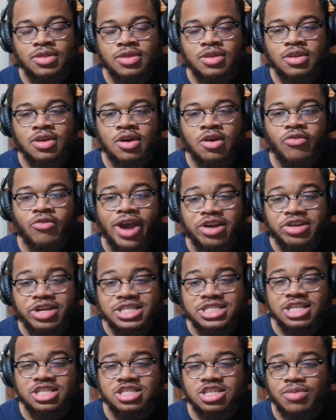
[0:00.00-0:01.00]
We actually see
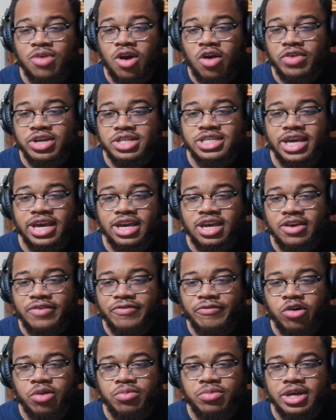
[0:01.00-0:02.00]
some overtaking
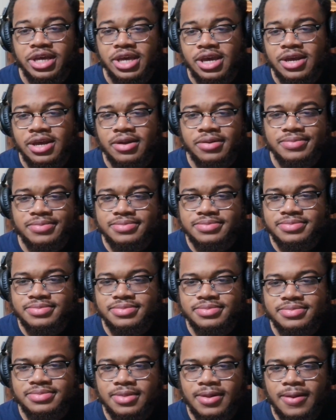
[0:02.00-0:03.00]
Formula E.
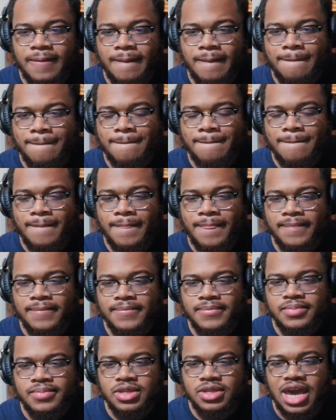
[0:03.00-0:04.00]

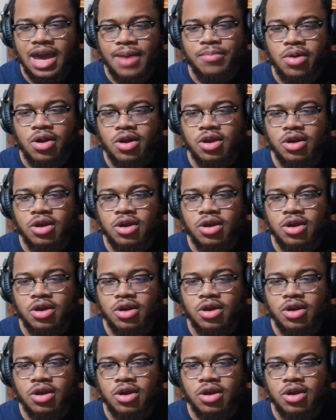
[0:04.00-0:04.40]
Okay, and Marco.